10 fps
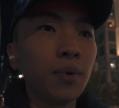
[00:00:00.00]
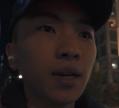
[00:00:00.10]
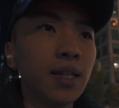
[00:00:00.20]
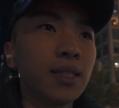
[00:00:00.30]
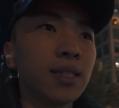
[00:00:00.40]

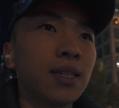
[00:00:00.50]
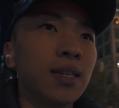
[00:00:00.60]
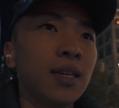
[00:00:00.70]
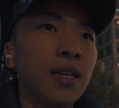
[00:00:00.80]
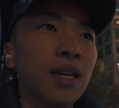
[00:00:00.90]
But
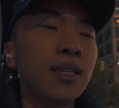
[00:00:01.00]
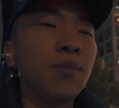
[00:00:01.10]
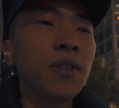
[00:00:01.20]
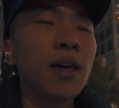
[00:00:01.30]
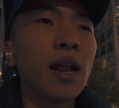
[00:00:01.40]
it's
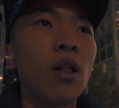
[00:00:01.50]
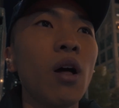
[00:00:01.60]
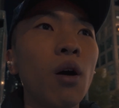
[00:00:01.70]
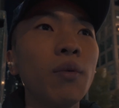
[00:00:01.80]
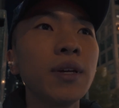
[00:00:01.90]
something that I'll
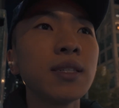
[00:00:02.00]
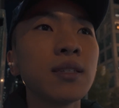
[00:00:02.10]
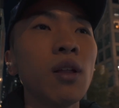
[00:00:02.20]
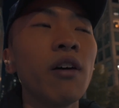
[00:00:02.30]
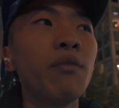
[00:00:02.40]

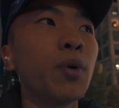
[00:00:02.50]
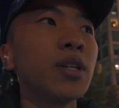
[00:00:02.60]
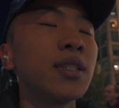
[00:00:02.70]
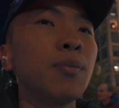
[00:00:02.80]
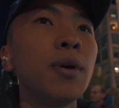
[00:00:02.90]
always love
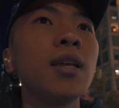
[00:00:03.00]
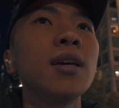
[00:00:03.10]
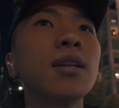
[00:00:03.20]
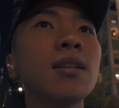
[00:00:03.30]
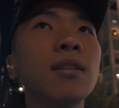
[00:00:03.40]

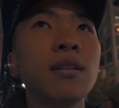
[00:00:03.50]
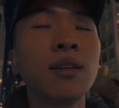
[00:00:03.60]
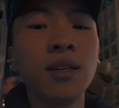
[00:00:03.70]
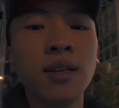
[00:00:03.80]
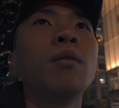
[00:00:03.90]
participating in.